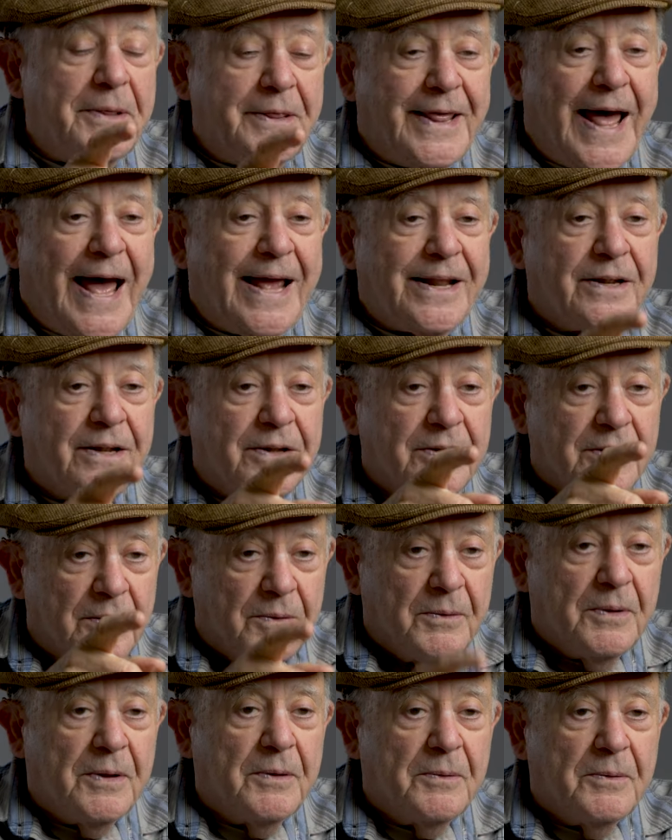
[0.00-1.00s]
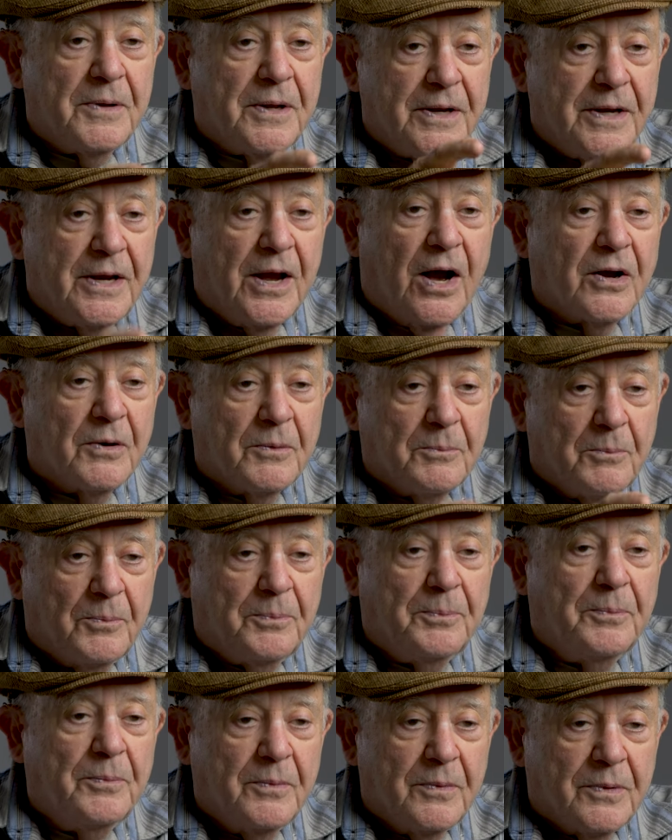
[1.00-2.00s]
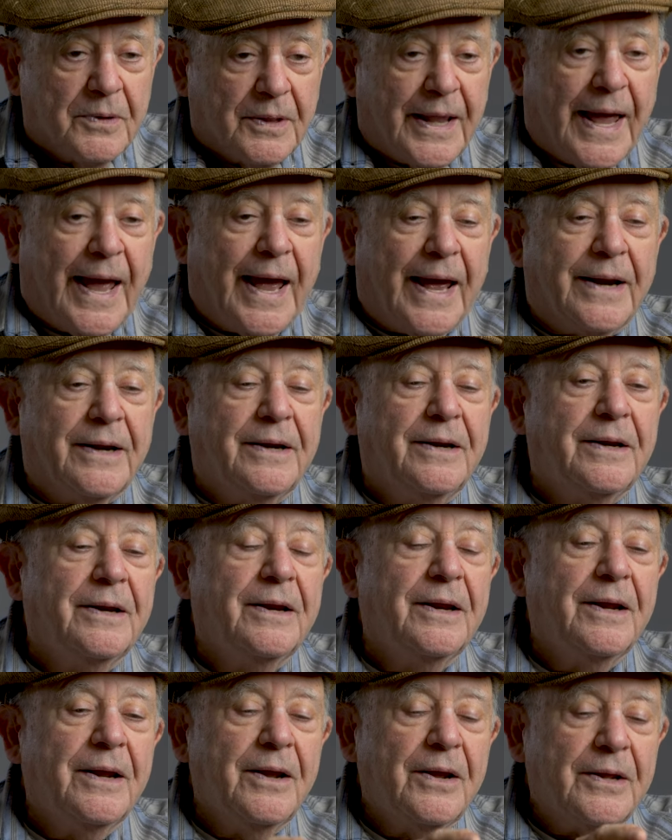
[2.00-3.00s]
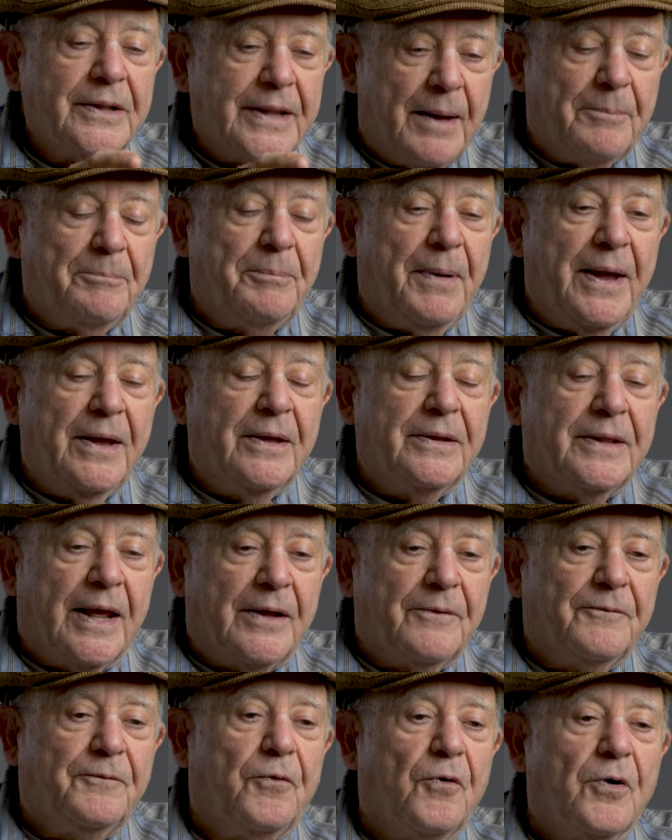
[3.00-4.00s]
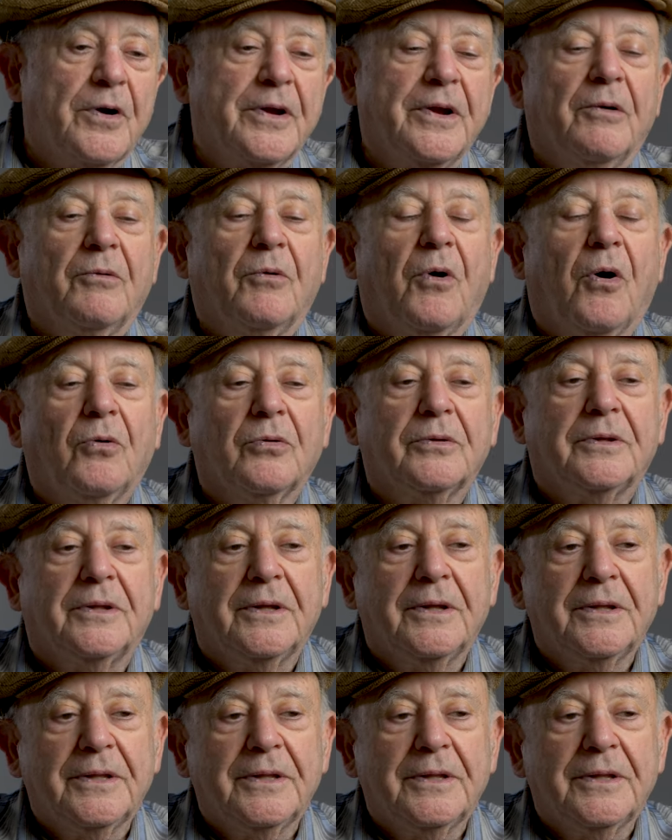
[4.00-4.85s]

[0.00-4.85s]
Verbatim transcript: that young lad, that, ba- that four year old